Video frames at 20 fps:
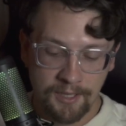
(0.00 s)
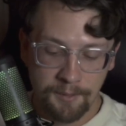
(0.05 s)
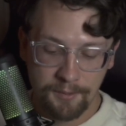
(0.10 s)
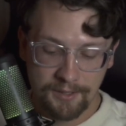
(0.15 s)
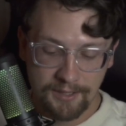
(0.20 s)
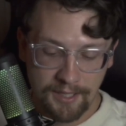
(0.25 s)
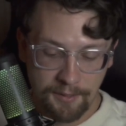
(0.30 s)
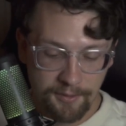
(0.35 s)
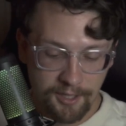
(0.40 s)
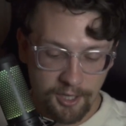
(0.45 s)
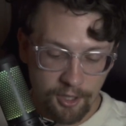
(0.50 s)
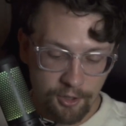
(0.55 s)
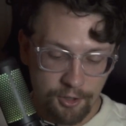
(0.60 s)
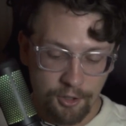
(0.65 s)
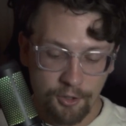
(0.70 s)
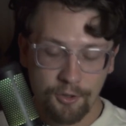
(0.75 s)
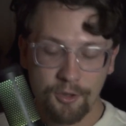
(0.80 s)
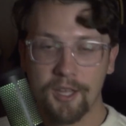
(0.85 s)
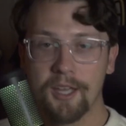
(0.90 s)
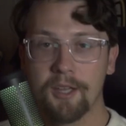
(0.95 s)
But let me know who
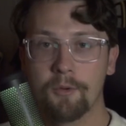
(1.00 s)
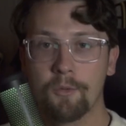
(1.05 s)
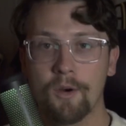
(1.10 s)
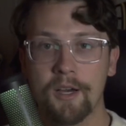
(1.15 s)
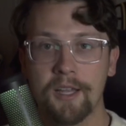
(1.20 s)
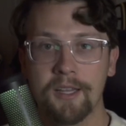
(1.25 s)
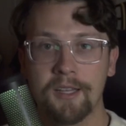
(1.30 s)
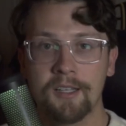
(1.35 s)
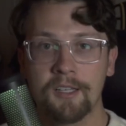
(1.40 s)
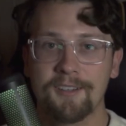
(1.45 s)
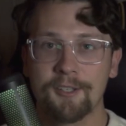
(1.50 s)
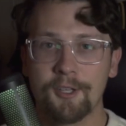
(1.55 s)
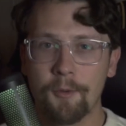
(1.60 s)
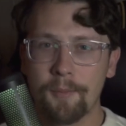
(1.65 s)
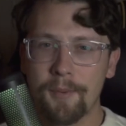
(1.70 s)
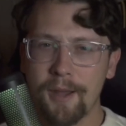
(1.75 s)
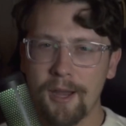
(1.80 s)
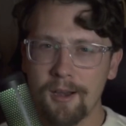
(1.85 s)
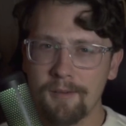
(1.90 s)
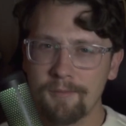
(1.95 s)
you think won,
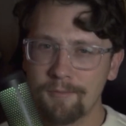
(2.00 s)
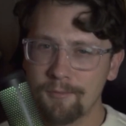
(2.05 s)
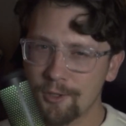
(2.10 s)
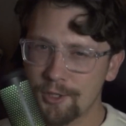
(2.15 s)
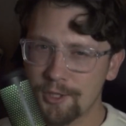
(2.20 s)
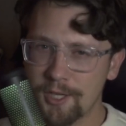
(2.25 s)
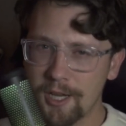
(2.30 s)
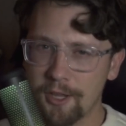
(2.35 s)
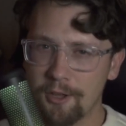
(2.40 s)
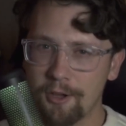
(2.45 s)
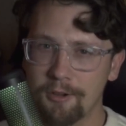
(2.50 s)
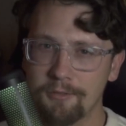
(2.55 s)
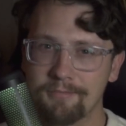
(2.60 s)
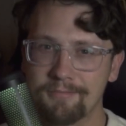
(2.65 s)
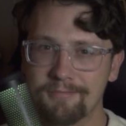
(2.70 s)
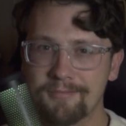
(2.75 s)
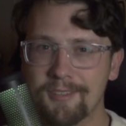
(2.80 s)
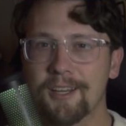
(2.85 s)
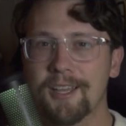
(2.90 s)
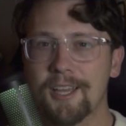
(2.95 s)
Gobert or Sengun.
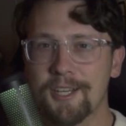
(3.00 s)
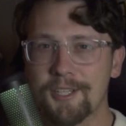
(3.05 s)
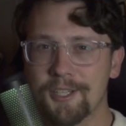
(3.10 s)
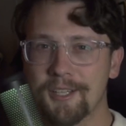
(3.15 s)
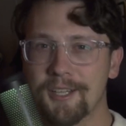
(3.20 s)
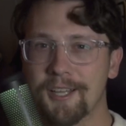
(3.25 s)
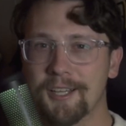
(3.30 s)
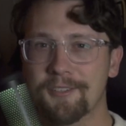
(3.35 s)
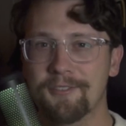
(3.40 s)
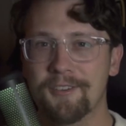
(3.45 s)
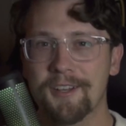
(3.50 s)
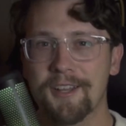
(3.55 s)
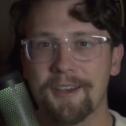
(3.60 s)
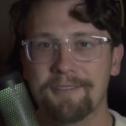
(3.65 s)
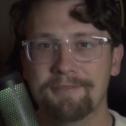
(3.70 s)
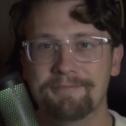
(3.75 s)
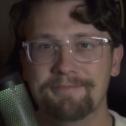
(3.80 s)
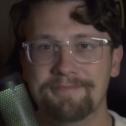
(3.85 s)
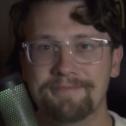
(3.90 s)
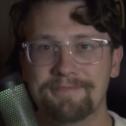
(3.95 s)
I'll catch you in the next
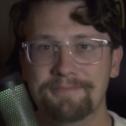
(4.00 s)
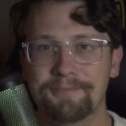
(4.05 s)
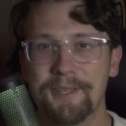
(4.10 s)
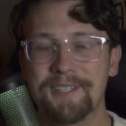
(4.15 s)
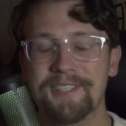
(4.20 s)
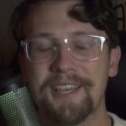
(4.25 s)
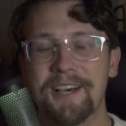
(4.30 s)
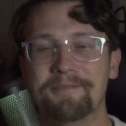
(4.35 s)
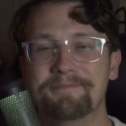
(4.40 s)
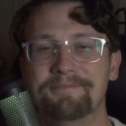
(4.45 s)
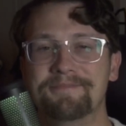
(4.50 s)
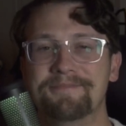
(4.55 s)
video. Peace out.